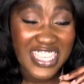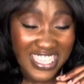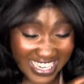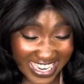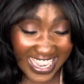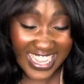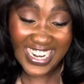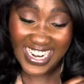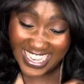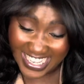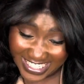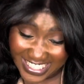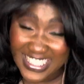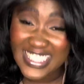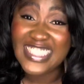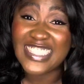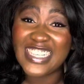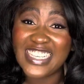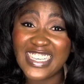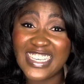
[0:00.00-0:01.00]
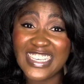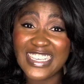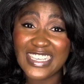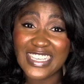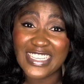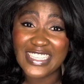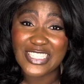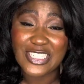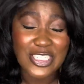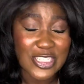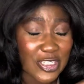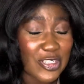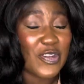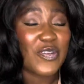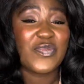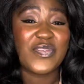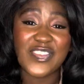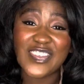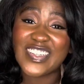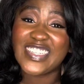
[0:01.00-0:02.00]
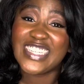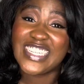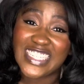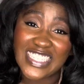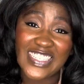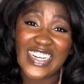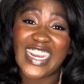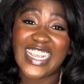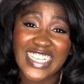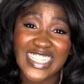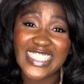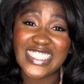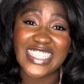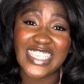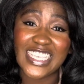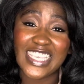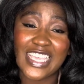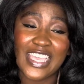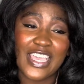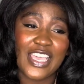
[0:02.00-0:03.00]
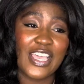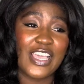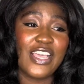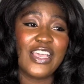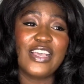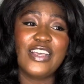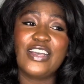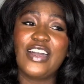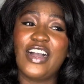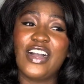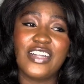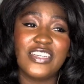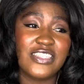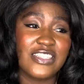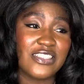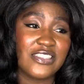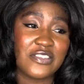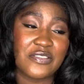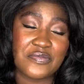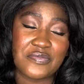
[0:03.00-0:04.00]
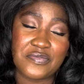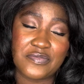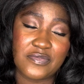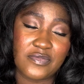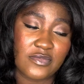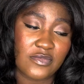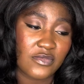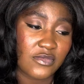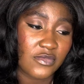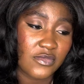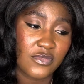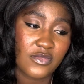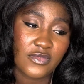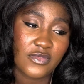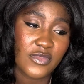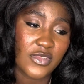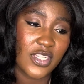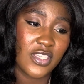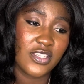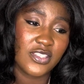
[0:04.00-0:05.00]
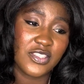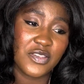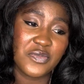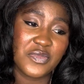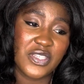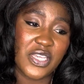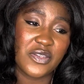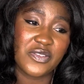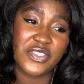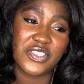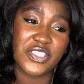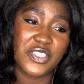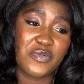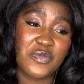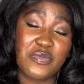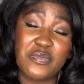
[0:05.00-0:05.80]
It is stupidly crazy. Honey, sometimes just be